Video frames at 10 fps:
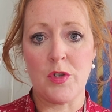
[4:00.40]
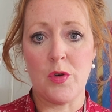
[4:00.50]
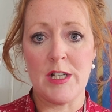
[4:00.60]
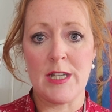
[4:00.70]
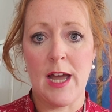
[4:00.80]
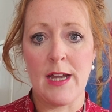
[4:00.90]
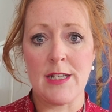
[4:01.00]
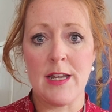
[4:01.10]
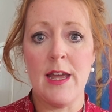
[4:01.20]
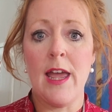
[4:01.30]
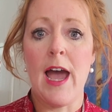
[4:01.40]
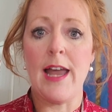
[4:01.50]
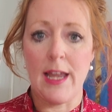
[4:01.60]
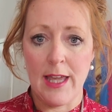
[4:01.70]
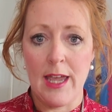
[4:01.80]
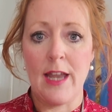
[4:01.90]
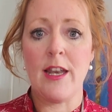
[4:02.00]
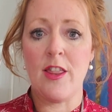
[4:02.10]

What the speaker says: contact, and again